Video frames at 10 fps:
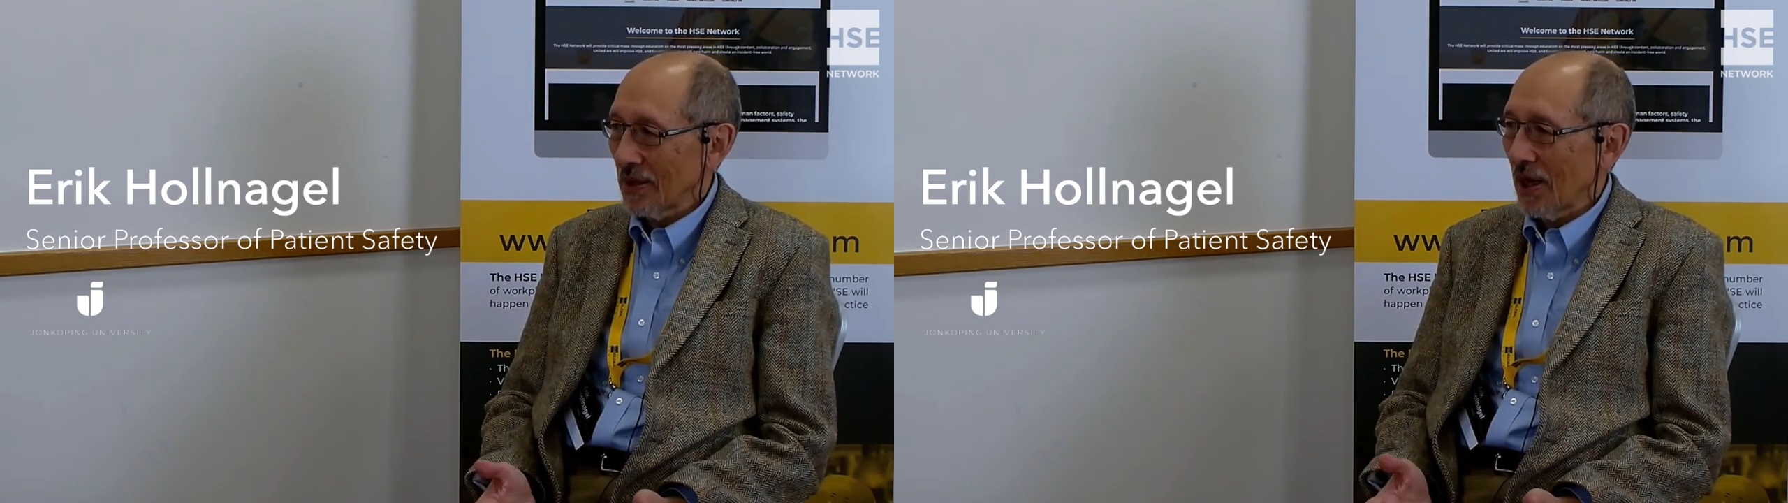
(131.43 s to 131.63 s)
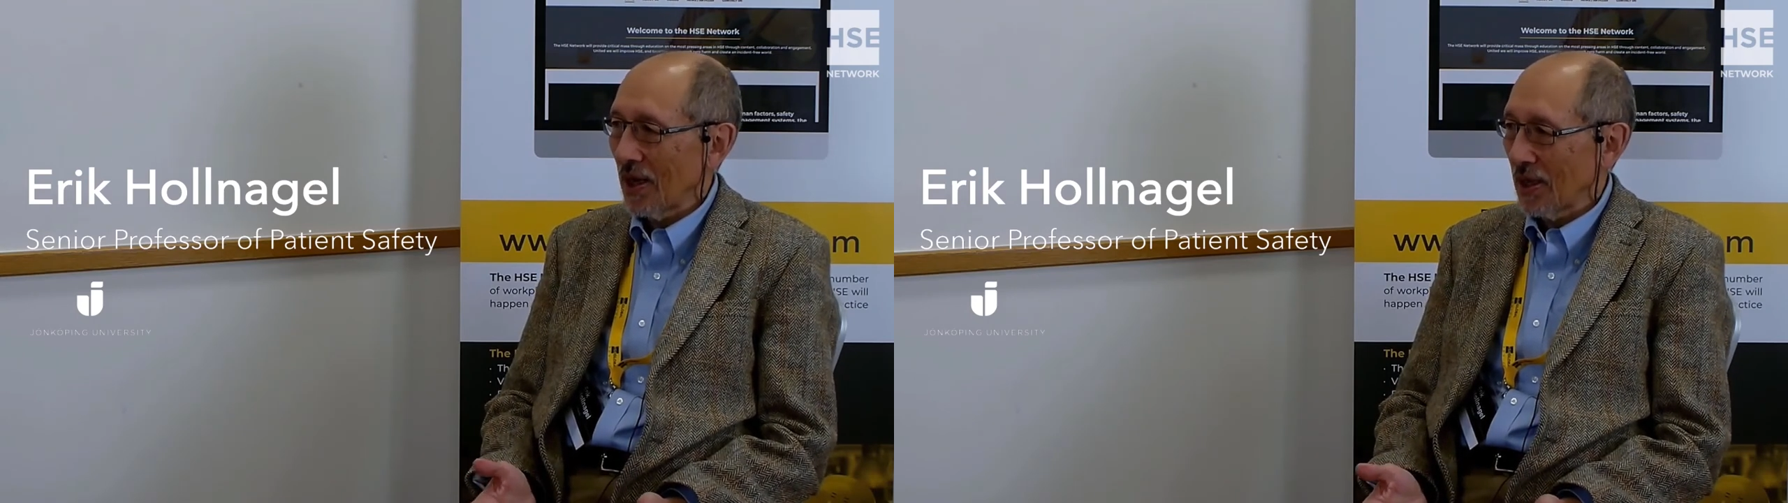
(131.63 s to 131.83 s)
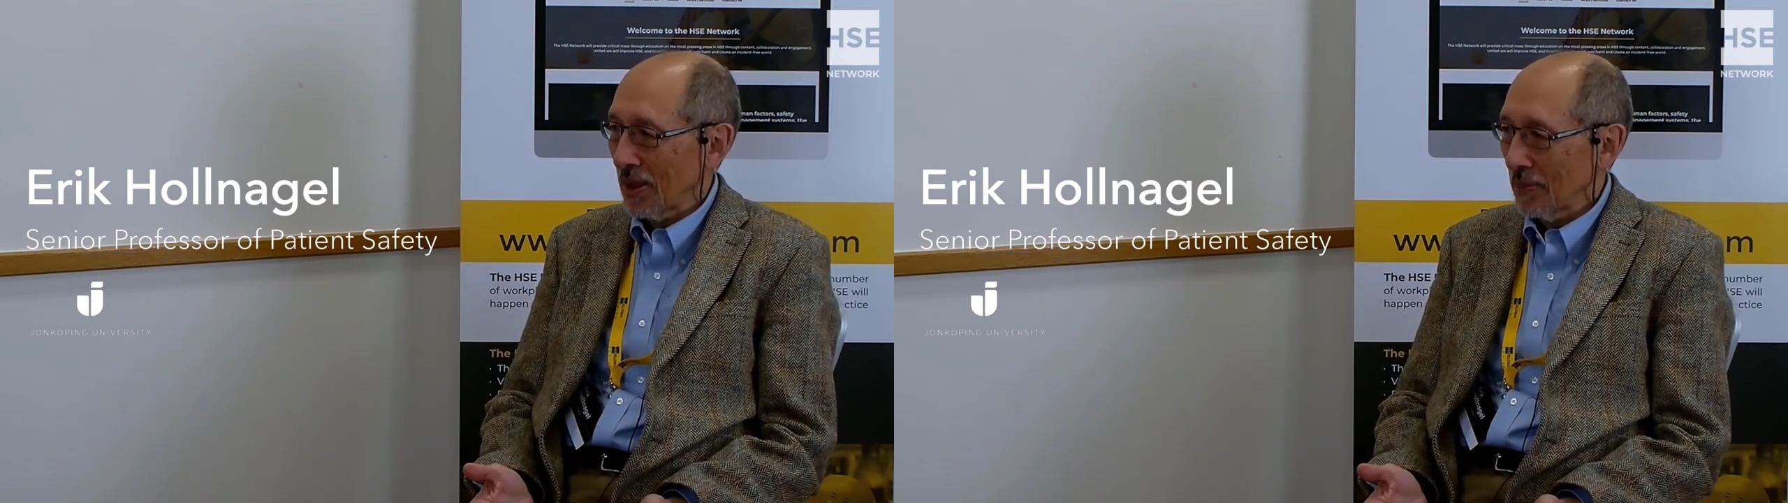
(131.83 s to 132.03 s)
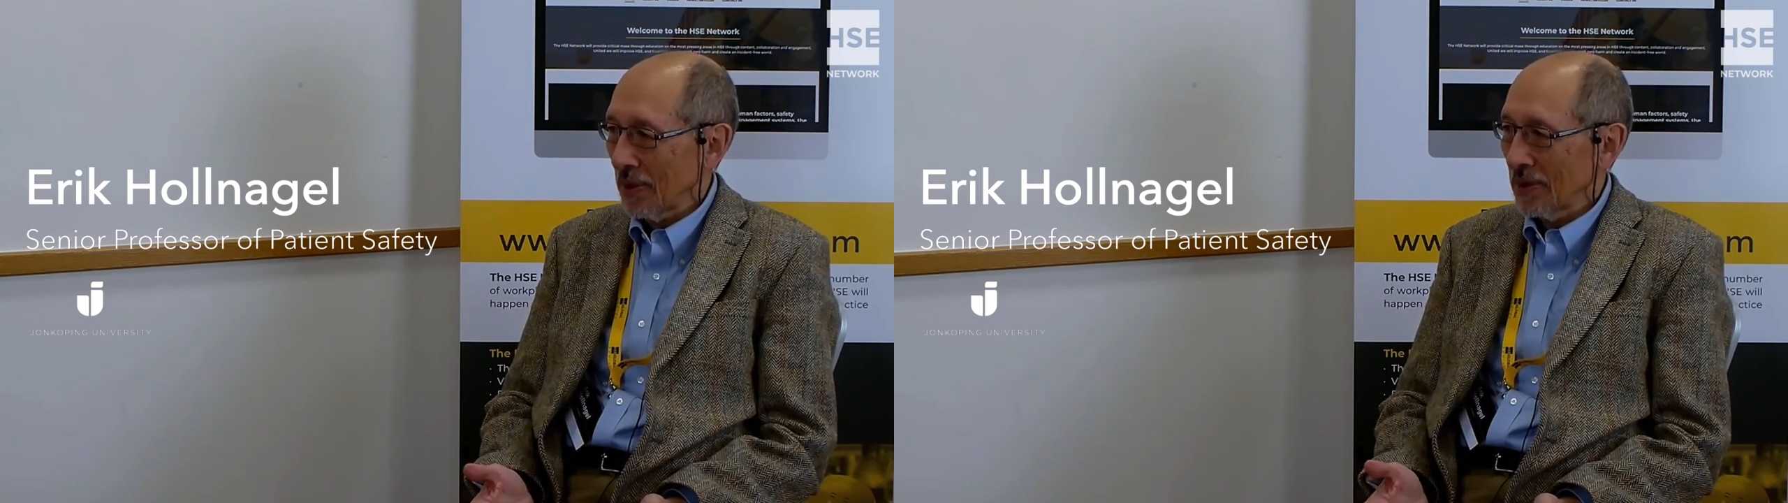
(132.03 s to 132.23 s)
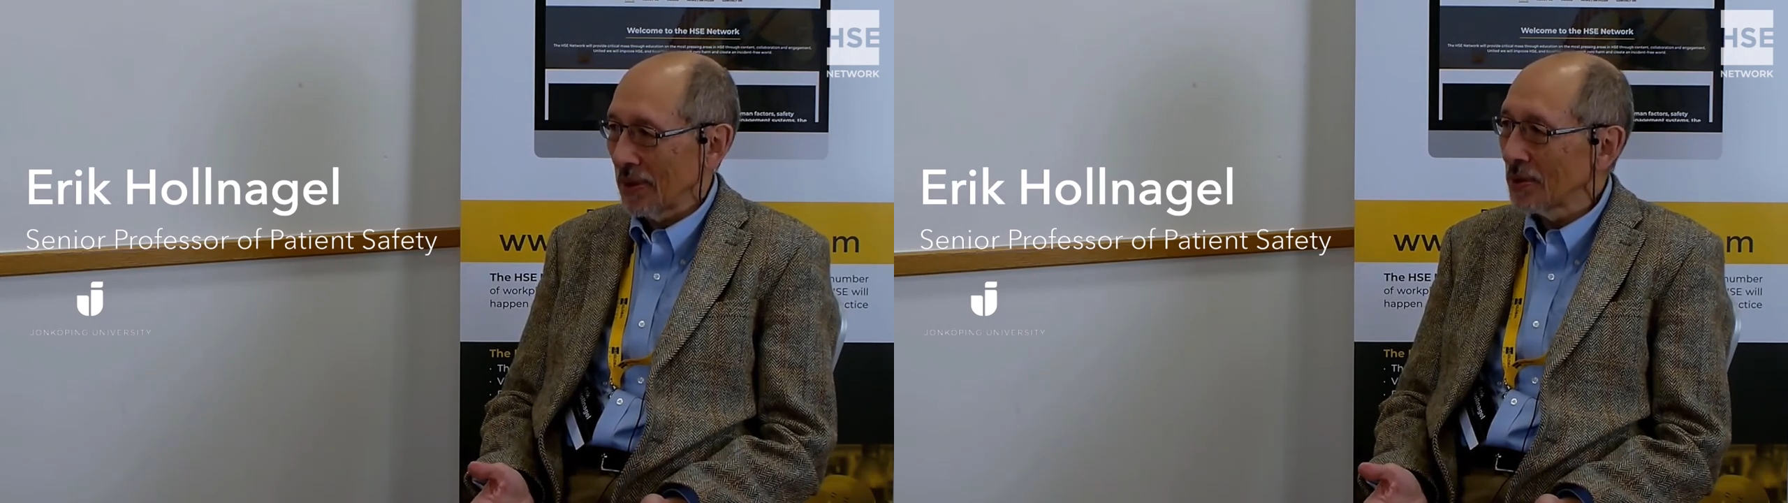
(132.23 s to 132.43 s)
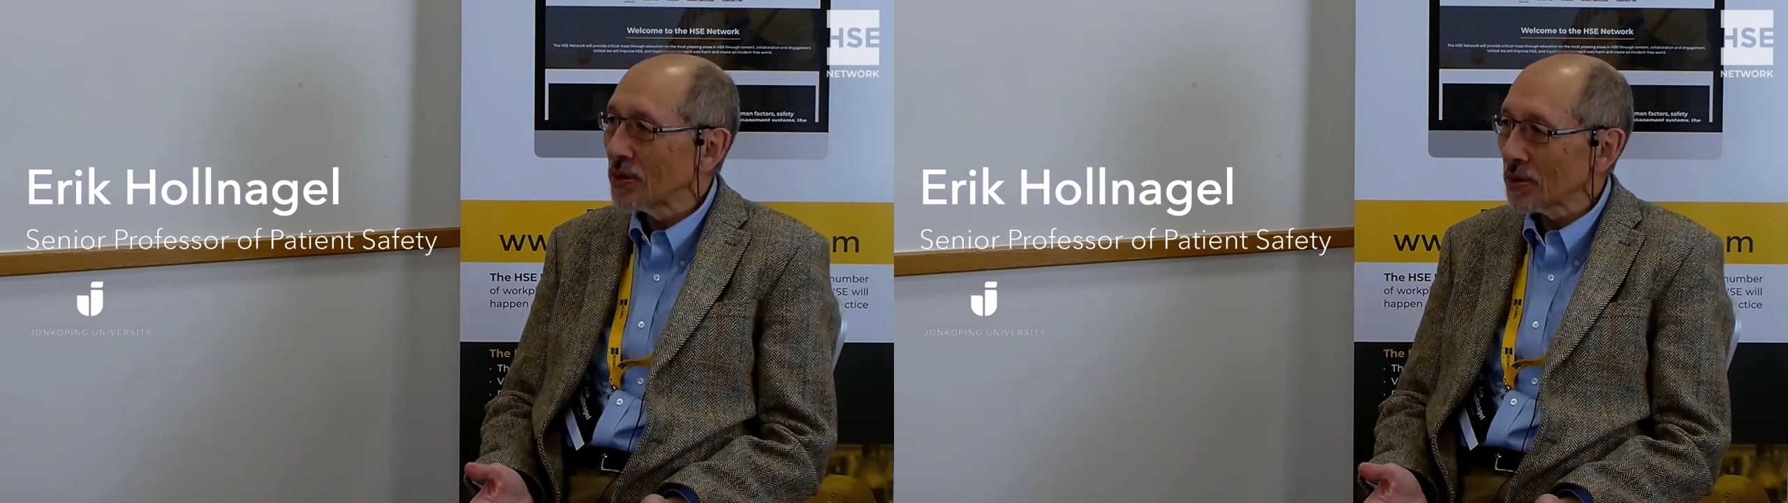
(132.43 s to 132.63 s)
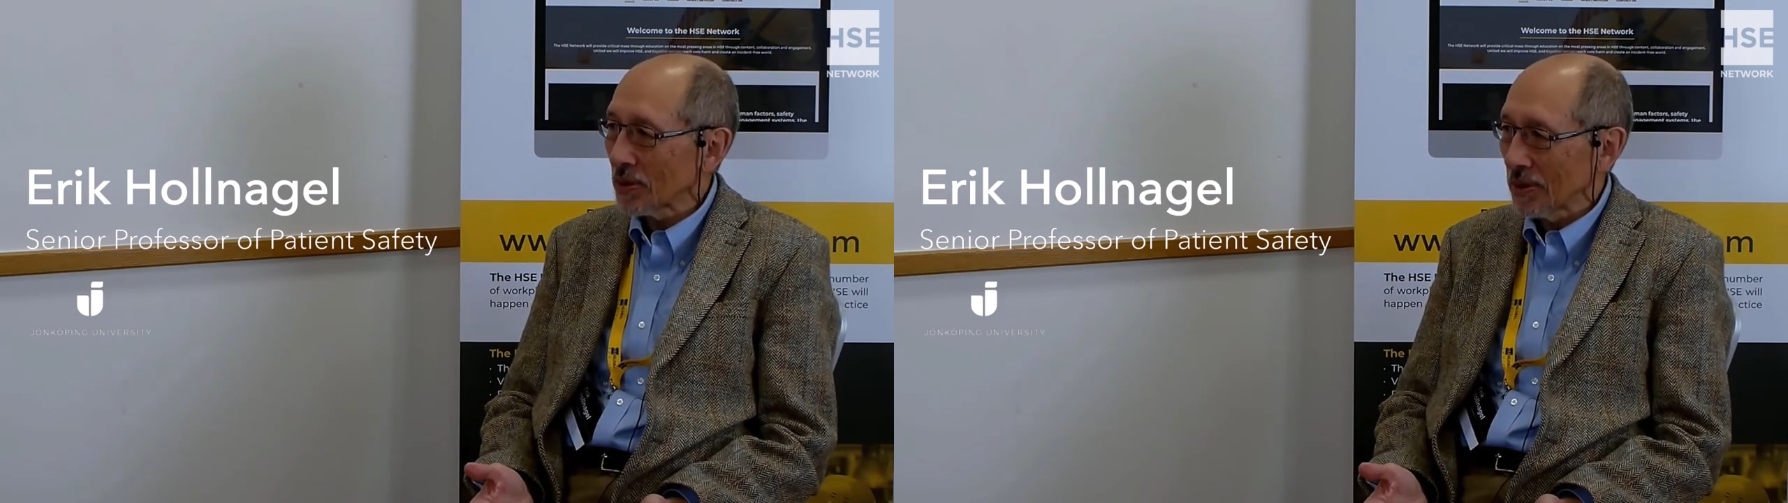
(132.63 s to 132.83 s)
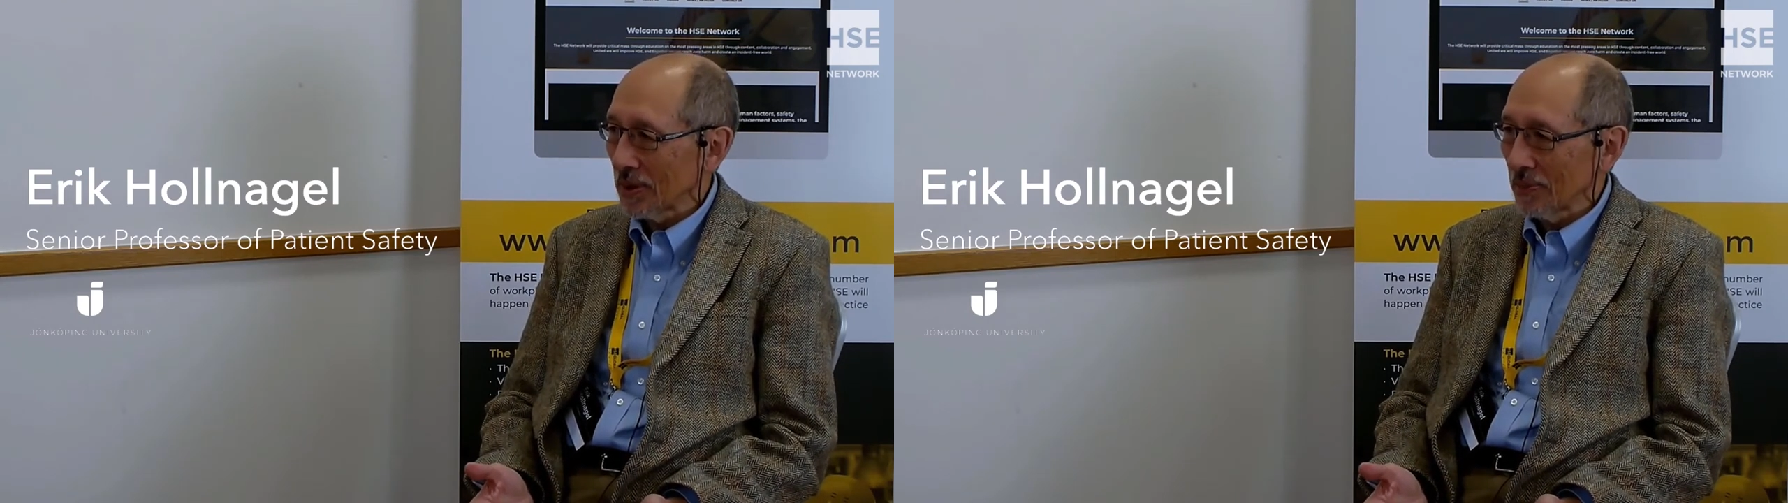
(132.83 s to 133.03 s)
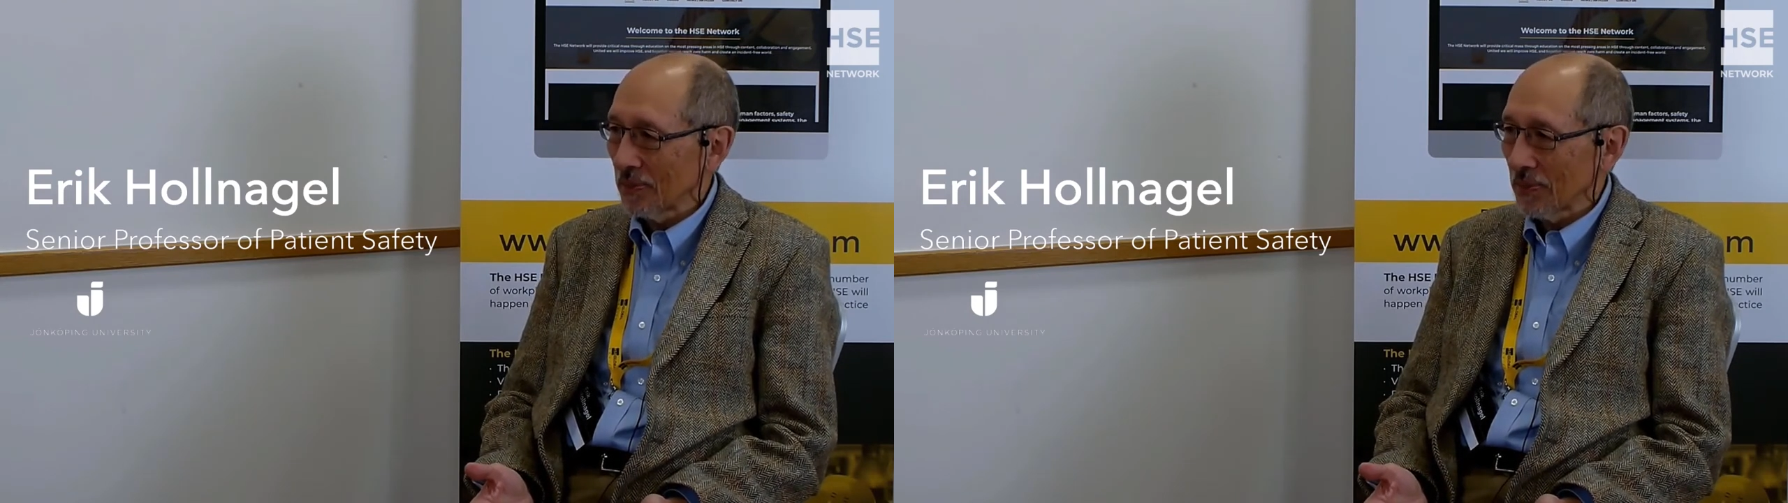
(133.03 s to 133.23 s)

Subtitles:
harm and injury and